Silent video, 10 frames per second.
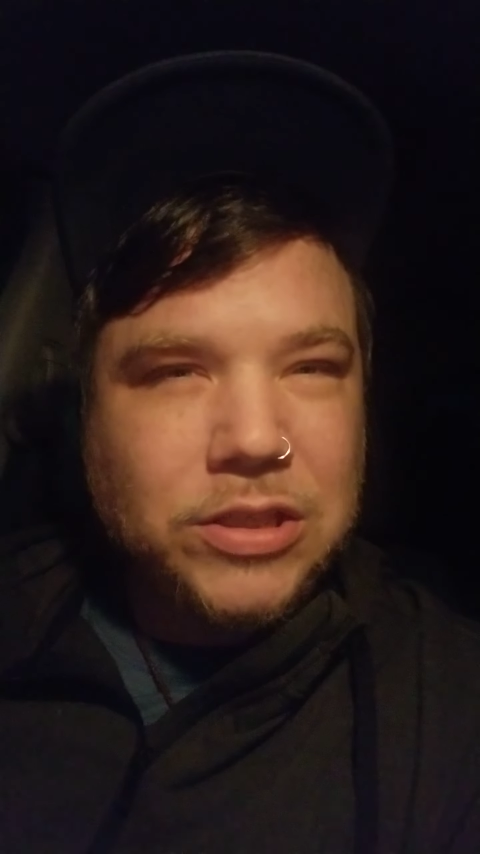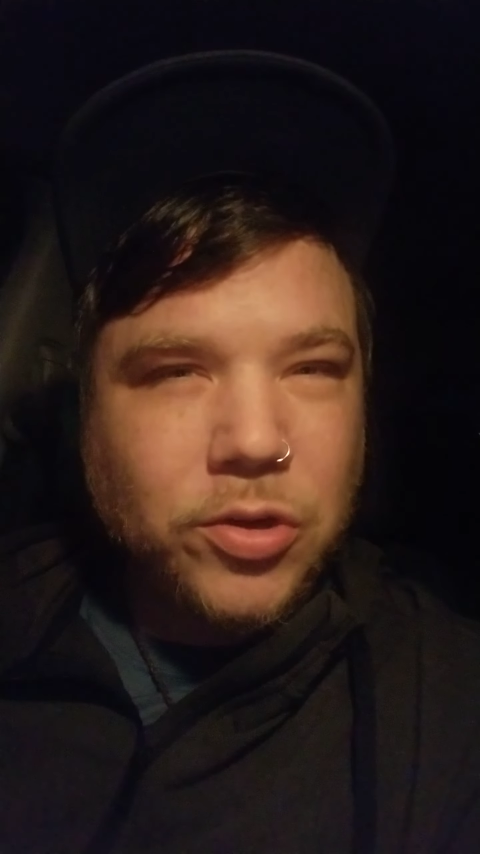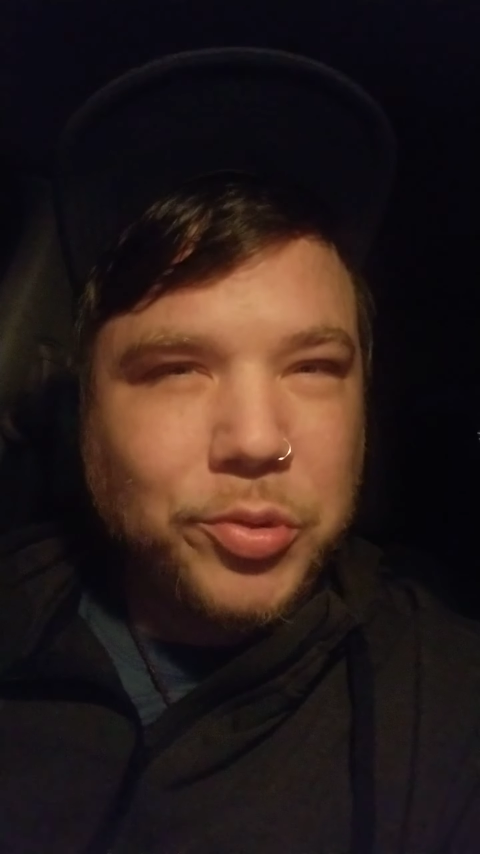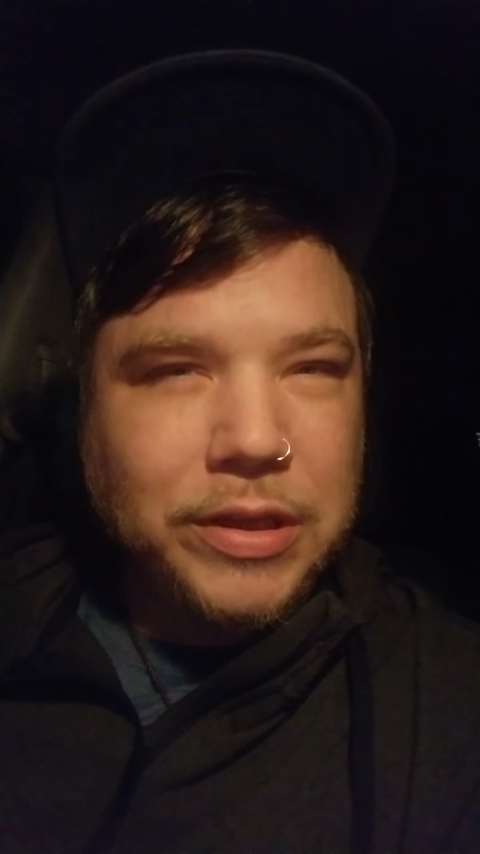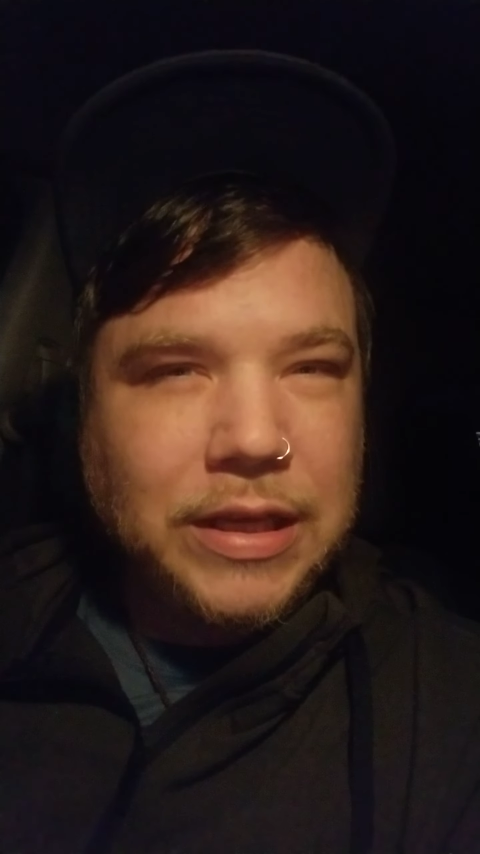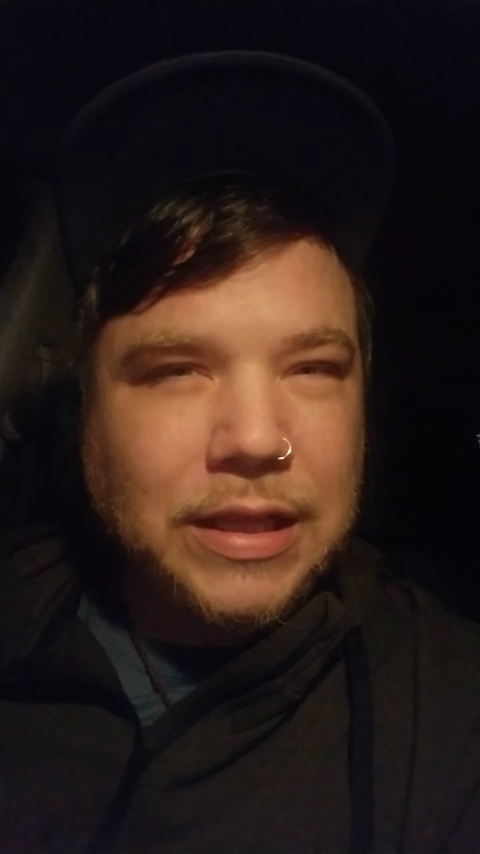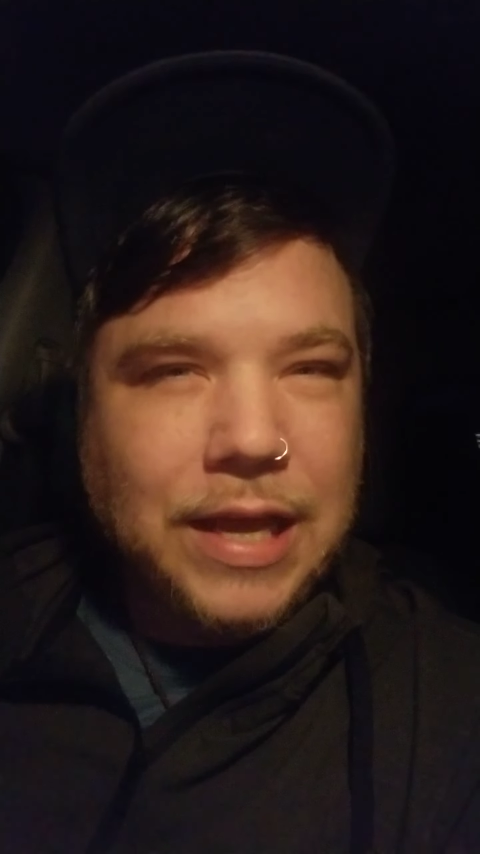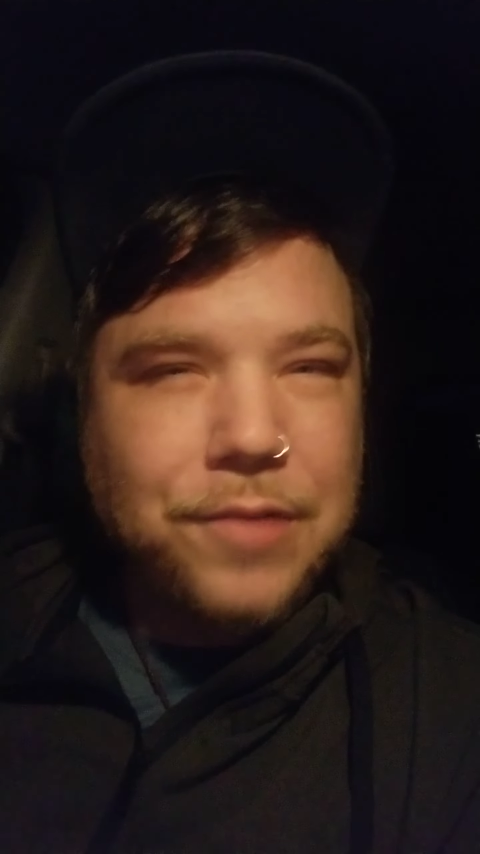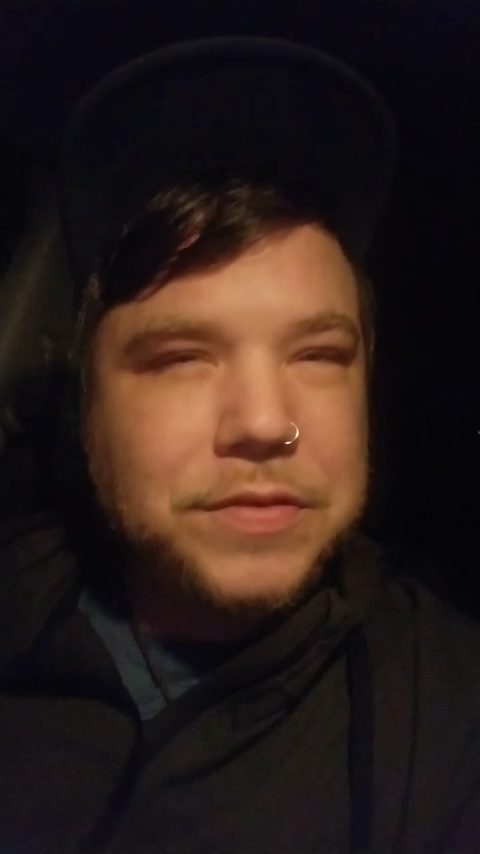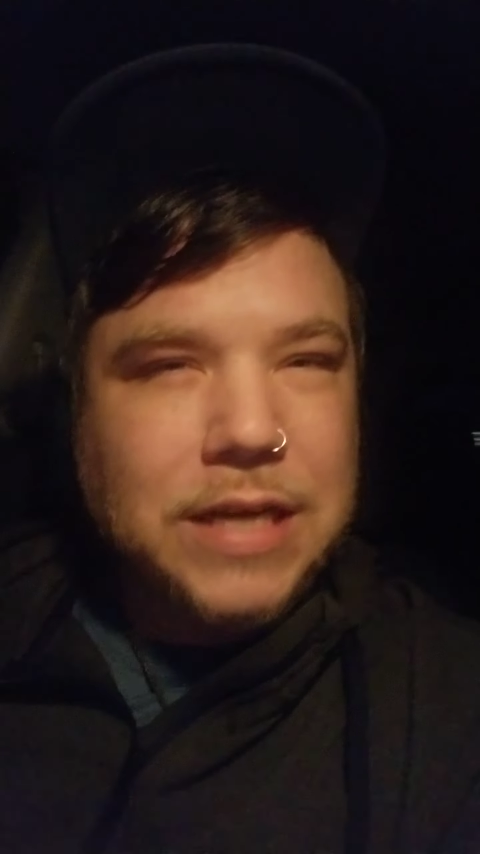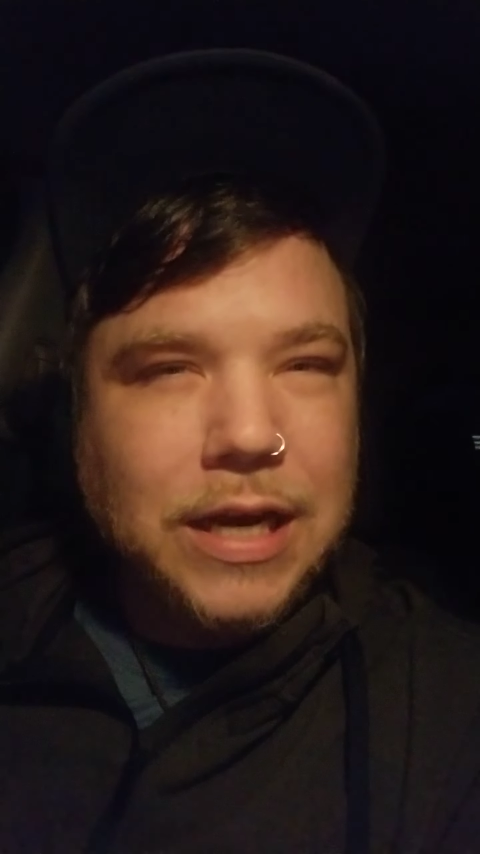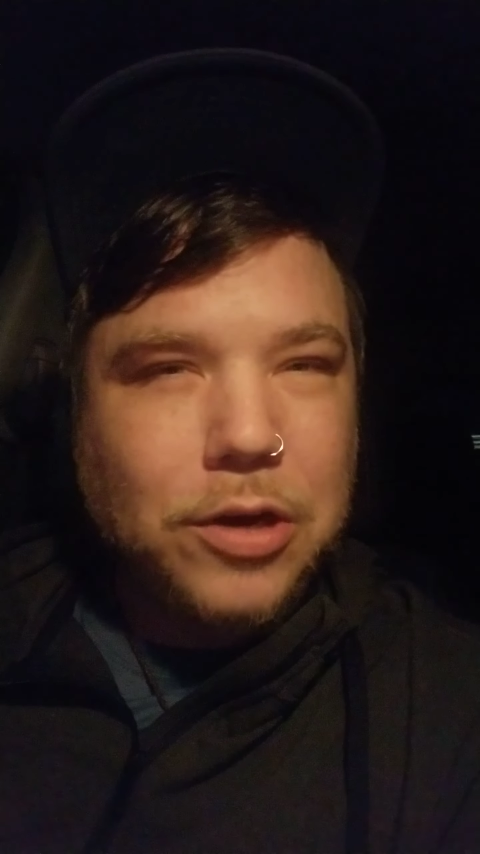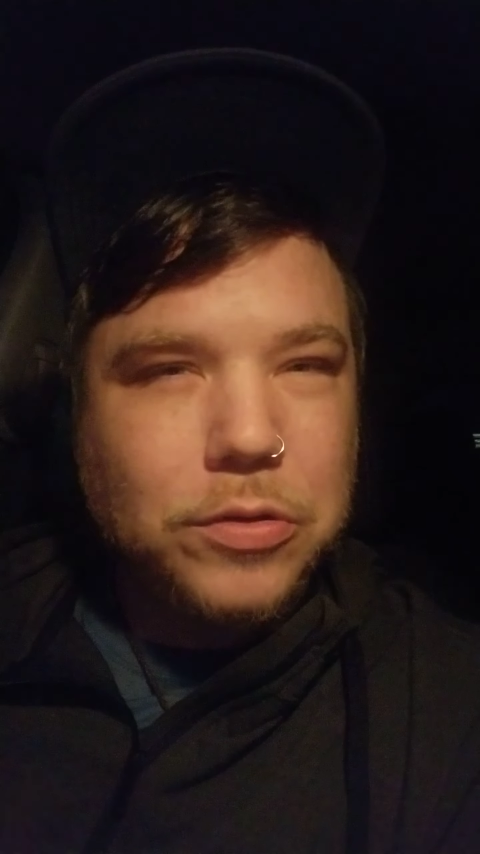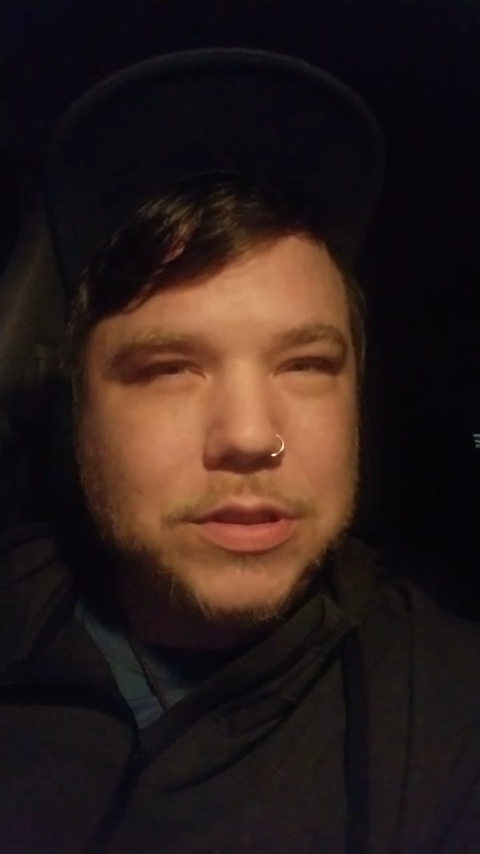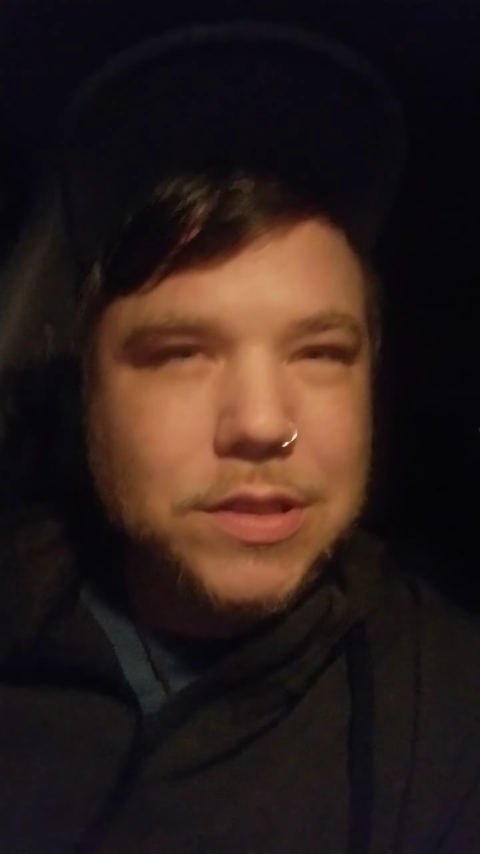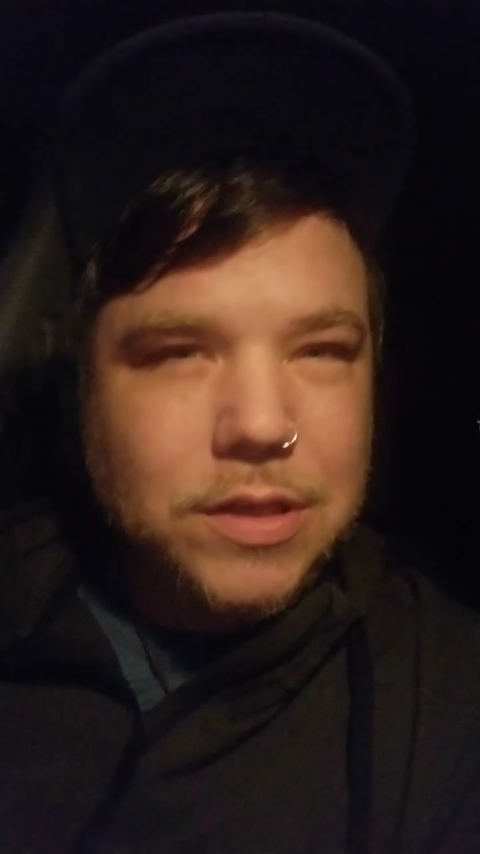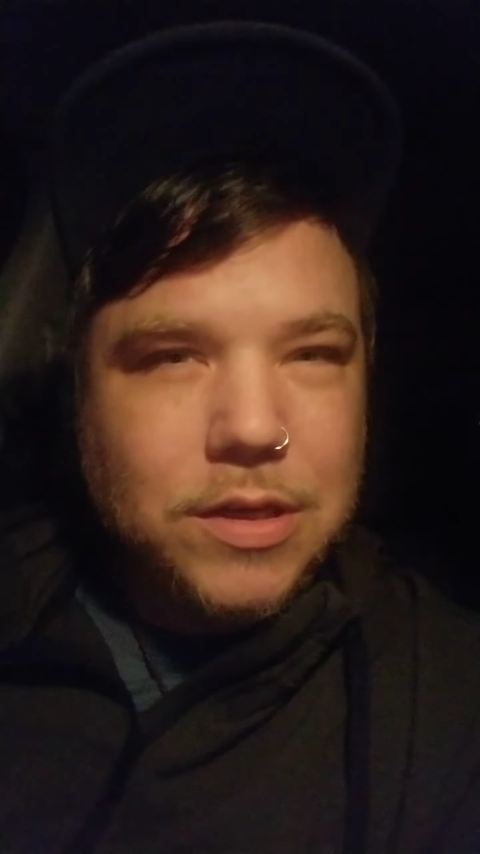totally left out.